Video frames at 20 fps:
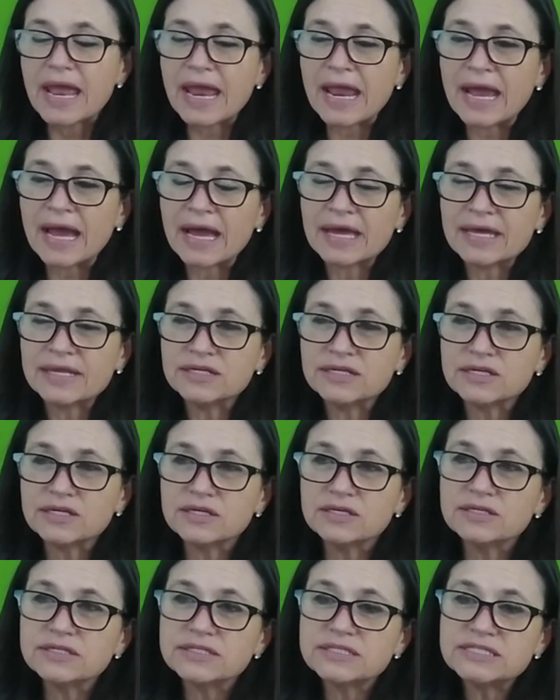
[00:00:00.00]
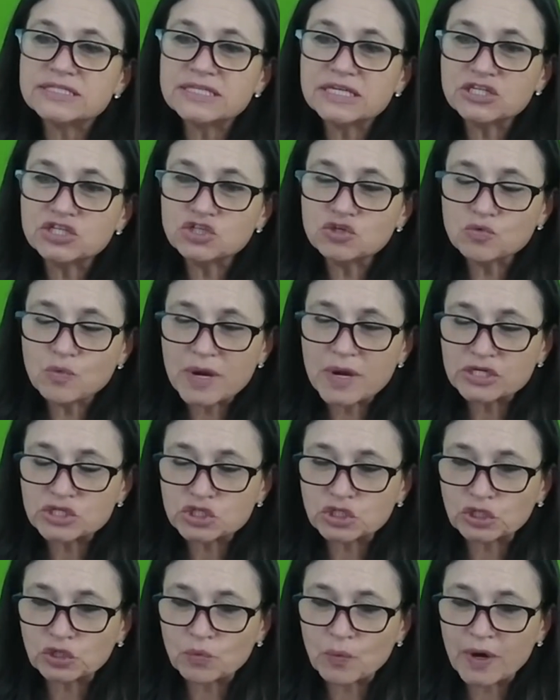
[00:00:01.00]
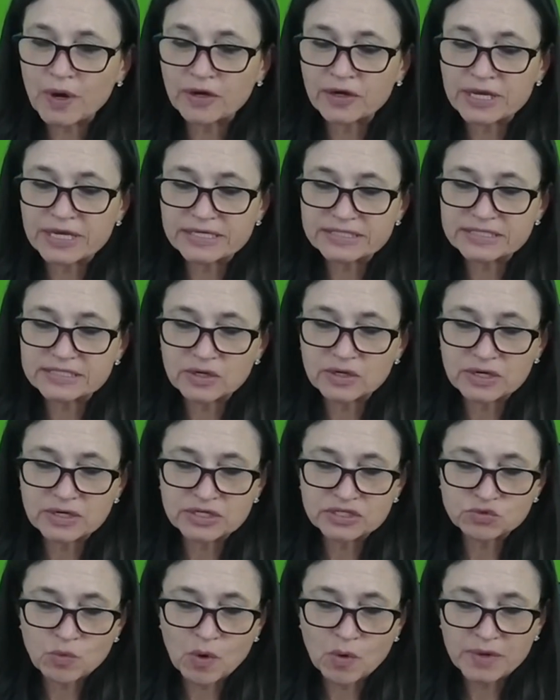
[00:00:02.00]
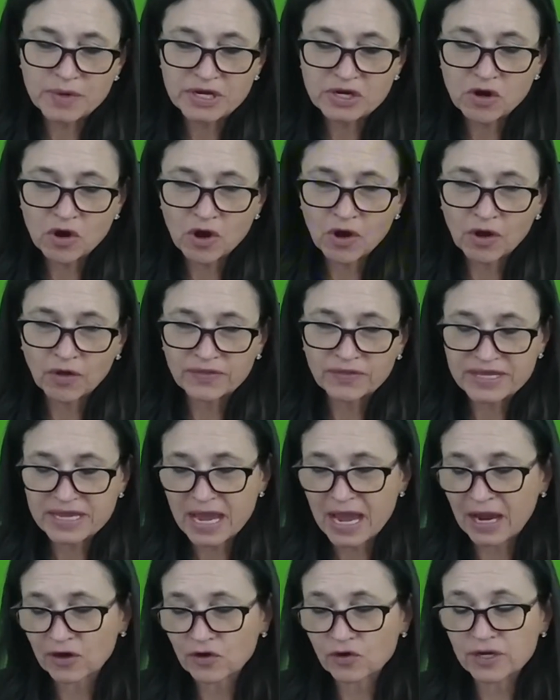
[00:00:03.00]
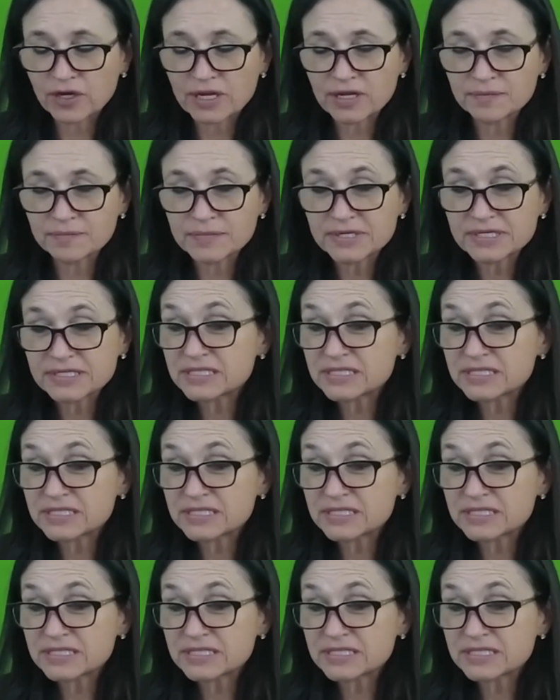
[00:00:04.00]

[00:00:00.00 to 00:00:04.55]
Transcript: And situational awareness is what we call the acronym